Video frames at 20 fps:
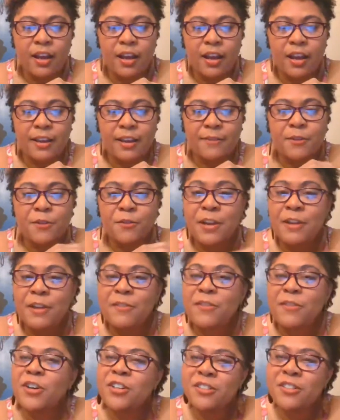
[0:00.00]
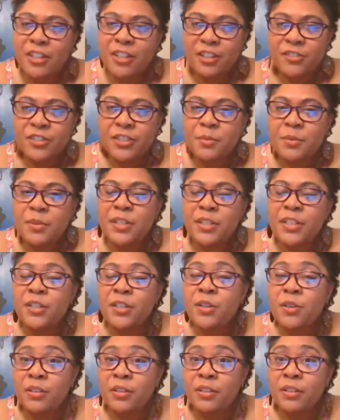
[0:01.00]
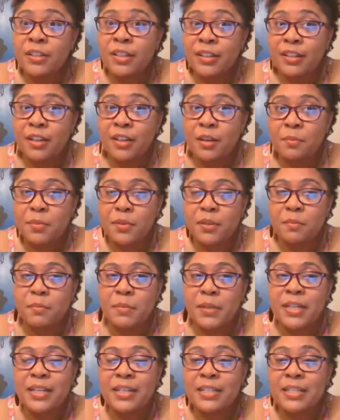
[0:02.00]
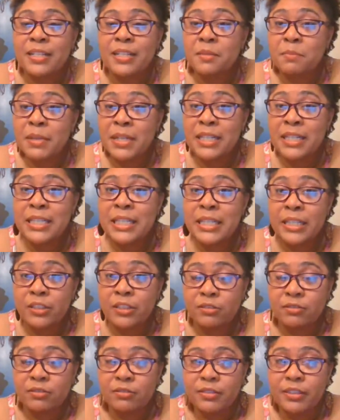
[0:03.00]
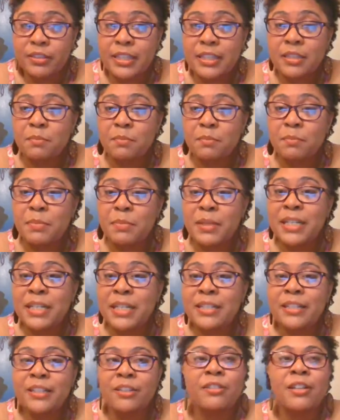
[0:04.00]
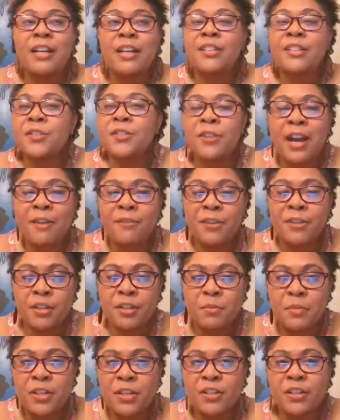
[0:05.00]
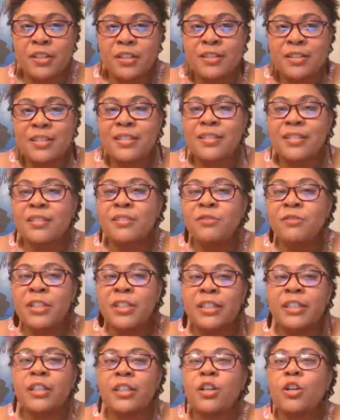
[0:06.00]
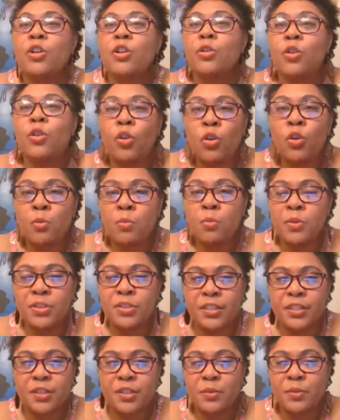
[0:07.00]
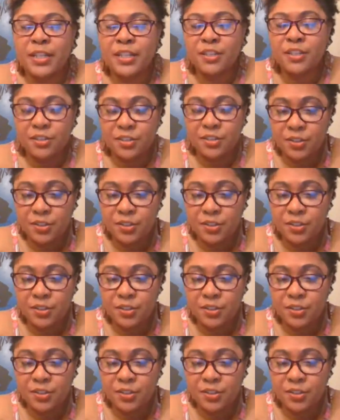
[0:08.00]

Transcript: If you've never heard of colorism, you need to go and look it up because it's a big deal. It's a big deal, not just for African Americans. This is really a global situation.